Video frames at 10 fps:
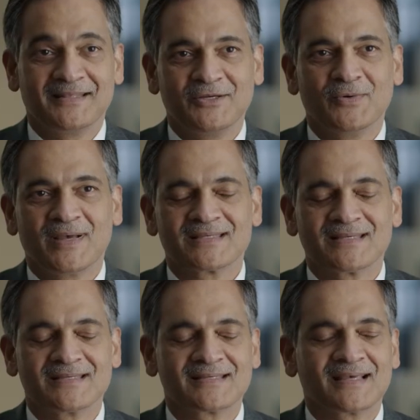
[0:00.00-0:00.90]
that the U.S.
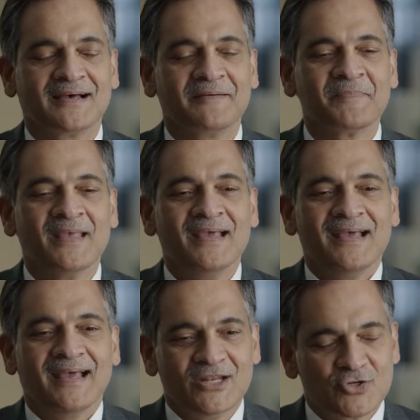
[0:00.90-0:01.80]
has uh,
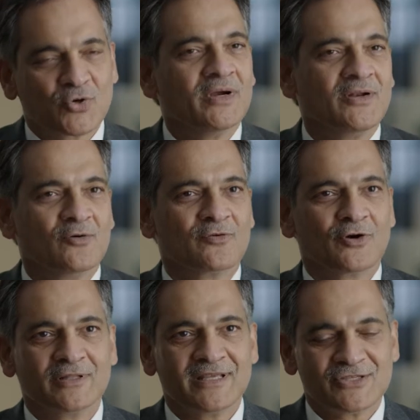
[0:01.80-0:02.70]
enjoyed over
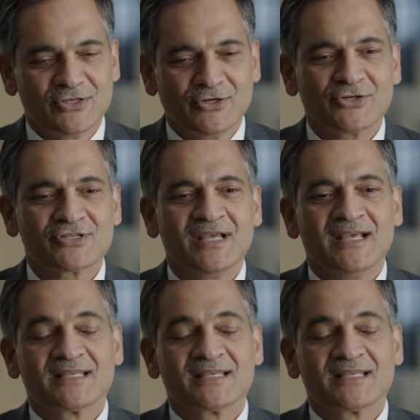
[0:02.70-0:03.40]
all these years.